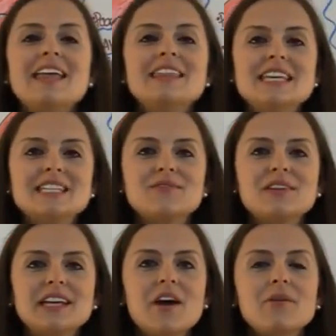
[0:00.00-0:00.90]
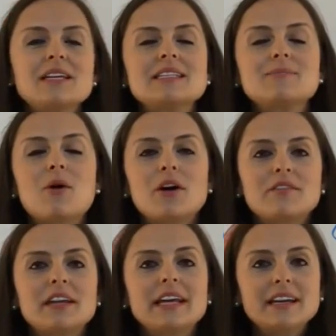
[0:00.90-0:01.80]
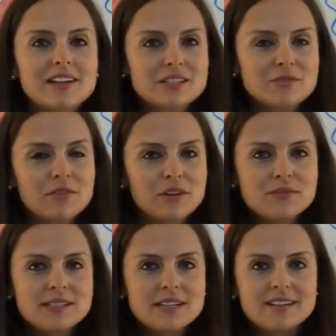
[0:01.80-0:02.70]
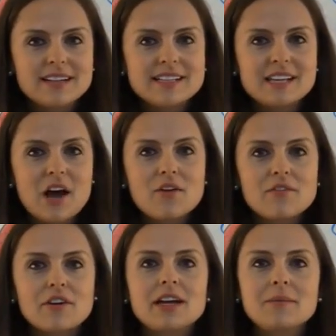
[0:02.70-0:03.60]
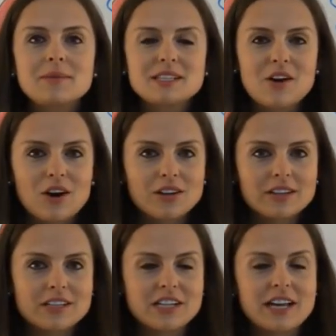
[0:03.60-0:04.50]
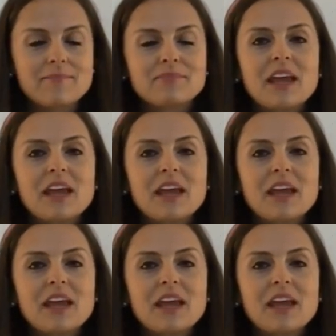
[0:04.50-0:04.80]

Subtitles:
This video is part of an NCLEX review series over hematology.